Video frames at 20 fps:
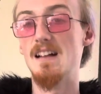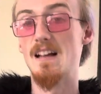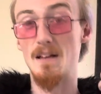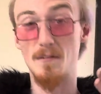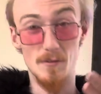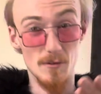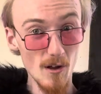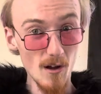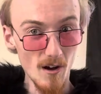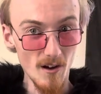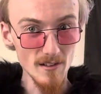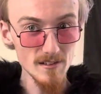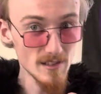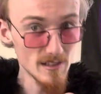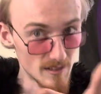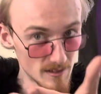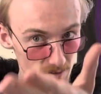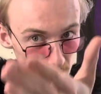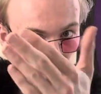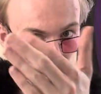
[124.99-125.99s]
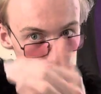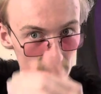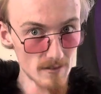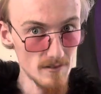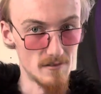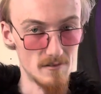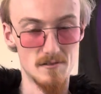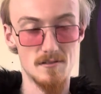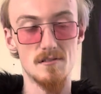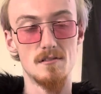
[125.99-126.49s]
If you're not, here's what it
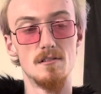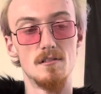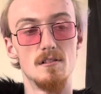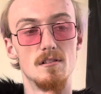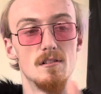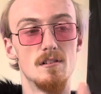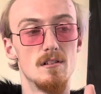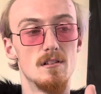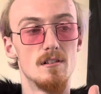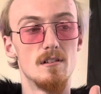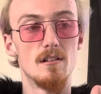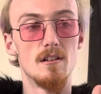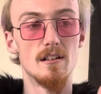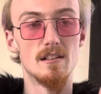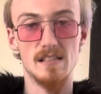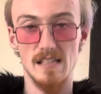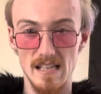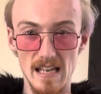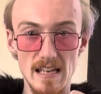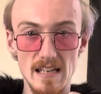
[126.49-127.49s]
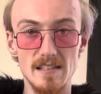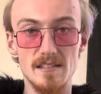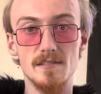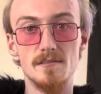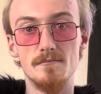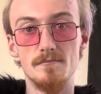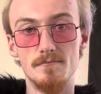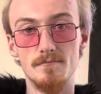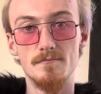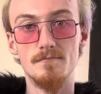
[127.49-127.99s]
is. It's a gate,
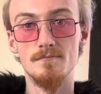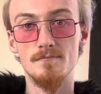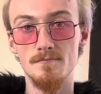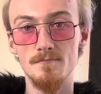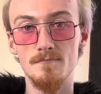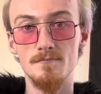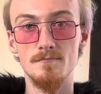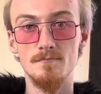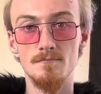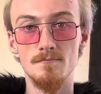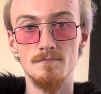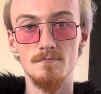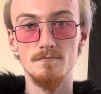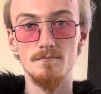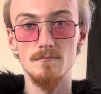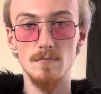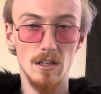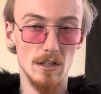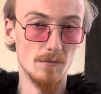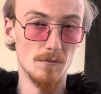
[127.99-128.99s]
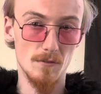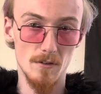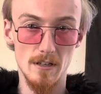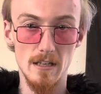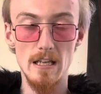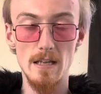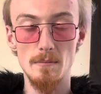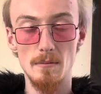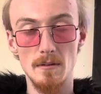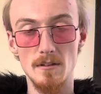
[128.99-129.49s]
like for
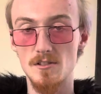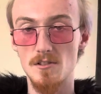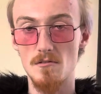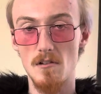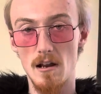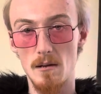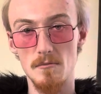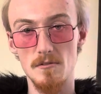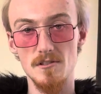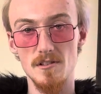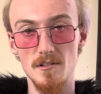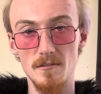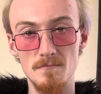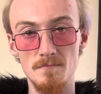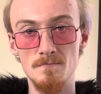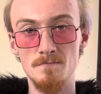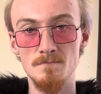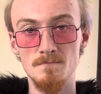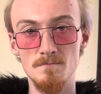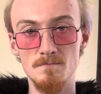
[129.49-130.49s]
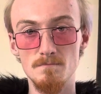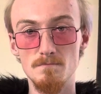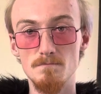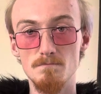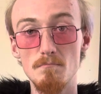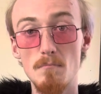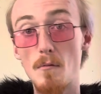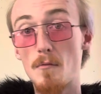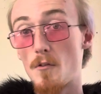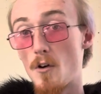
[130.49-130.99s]
keeping zoo animals in,
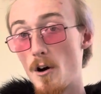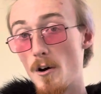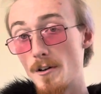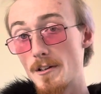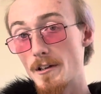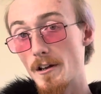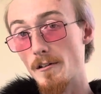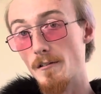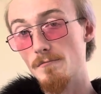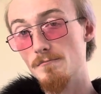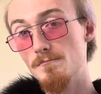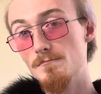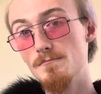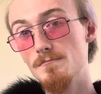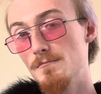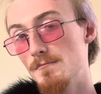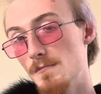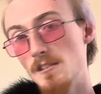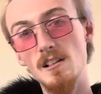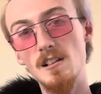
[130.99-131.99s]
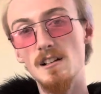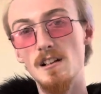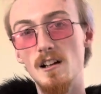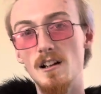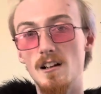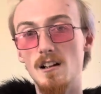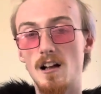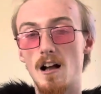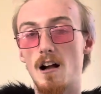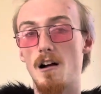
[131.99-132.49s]
but for audio.
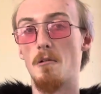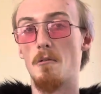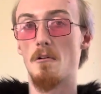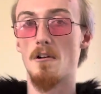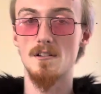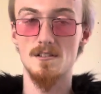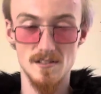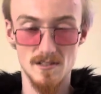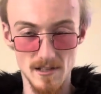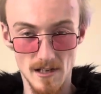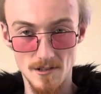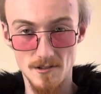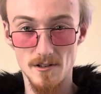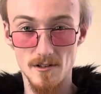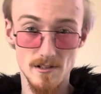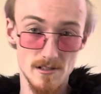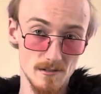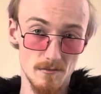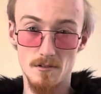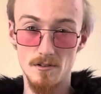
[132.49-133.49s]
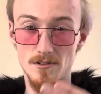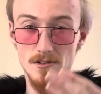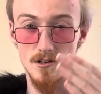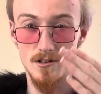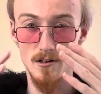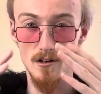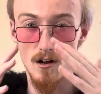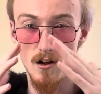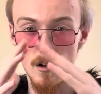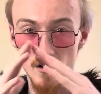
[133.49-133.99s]
How it works essentially is that once
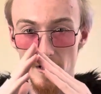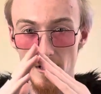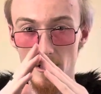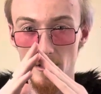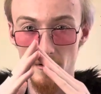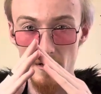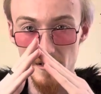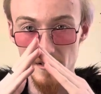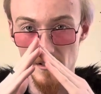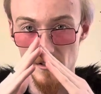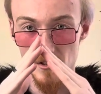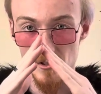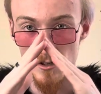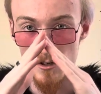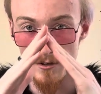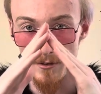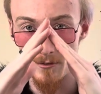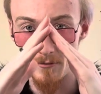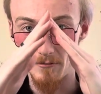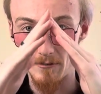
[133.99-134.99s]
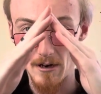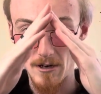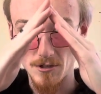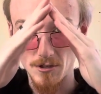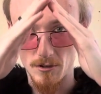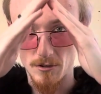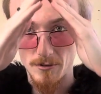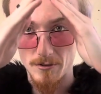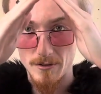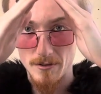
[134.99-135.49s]
your audio hits a certain
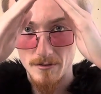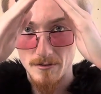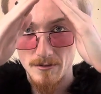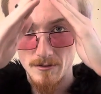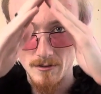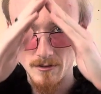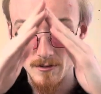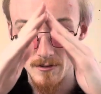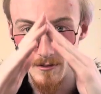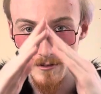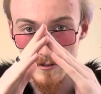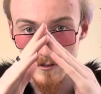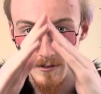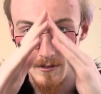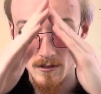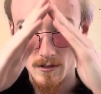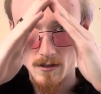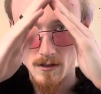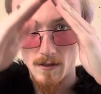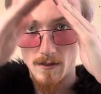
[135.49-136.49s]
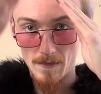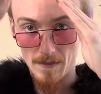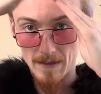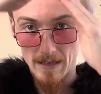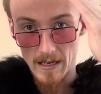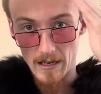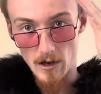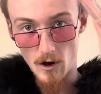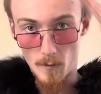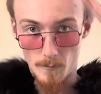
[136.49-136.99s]
threshold, the
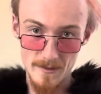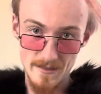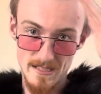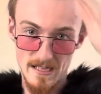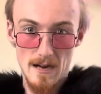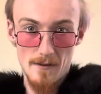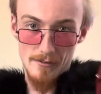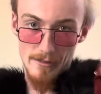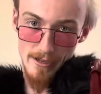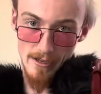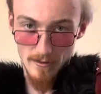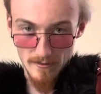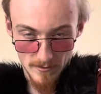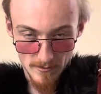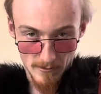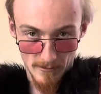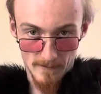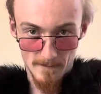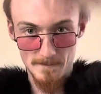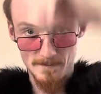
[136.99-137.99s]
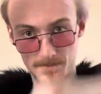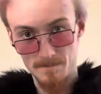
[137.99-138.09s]
gate opens and everything goes through.